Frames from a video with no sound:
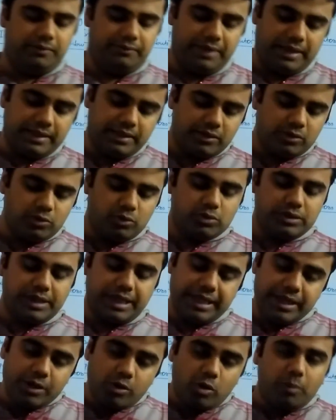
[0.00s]
whether those
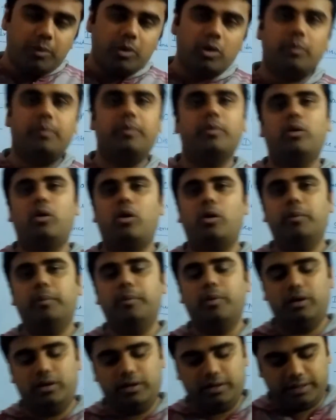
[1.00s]

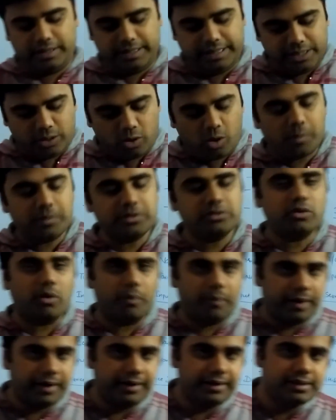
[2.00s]
e-commerce
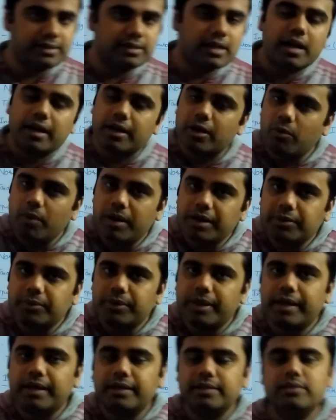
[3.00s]
operators are required to
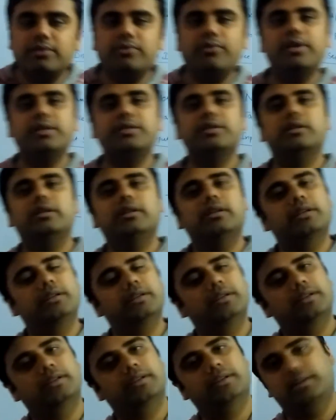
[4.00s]
take registration,
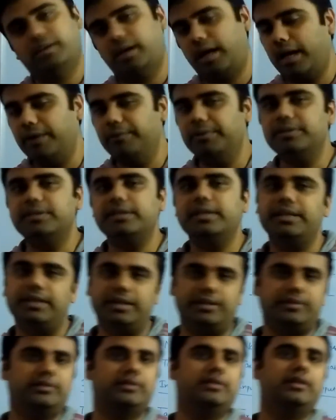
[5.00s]
I will say
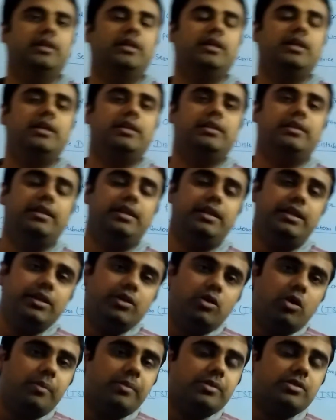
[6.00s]
yes. The
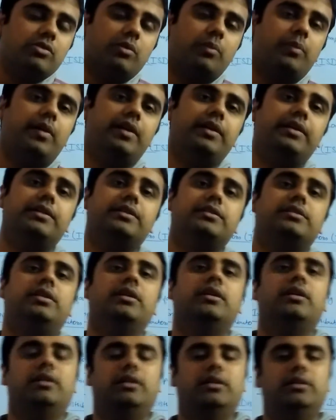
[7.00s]
e-commerce operators
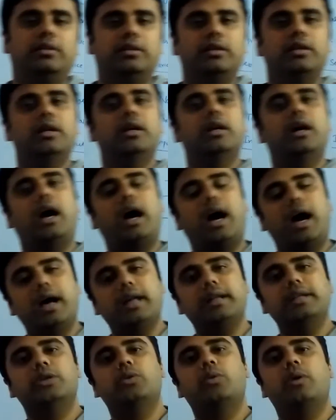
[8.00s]

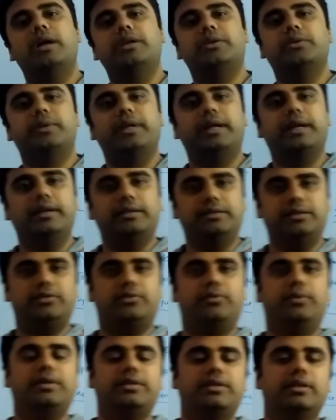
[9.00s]
are required to take
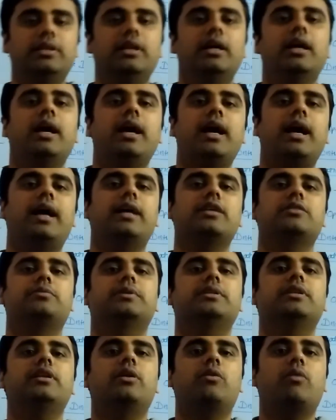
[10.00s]
registration as
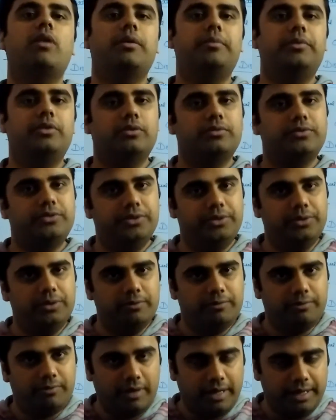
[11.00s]
per the requirement of
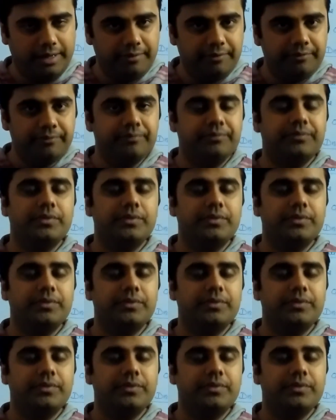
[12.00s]
Schedule 5,